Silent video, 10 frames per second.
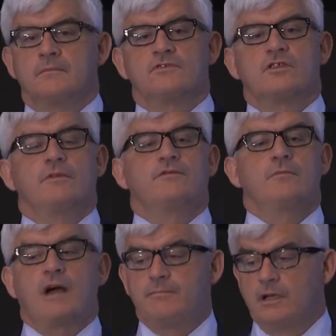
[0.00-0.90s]
Some of you
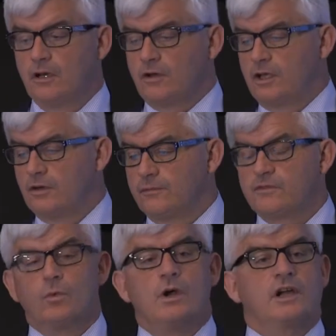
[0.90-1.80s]
might be lucky enough
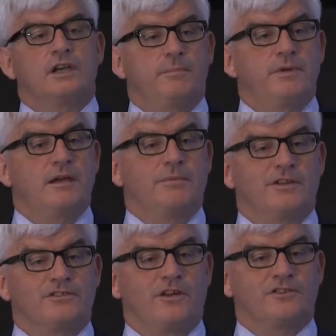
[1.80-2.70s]
to work in a
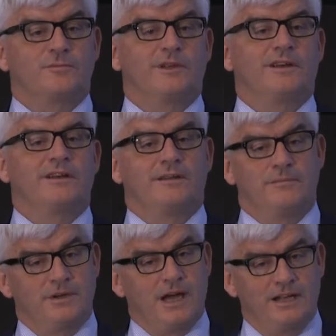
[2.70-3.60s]
paperless hospital,
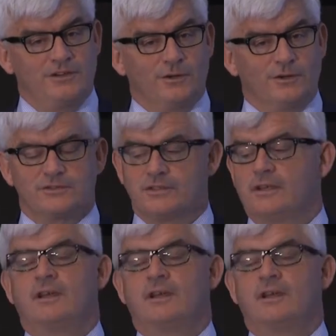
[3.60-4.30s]
but I don't.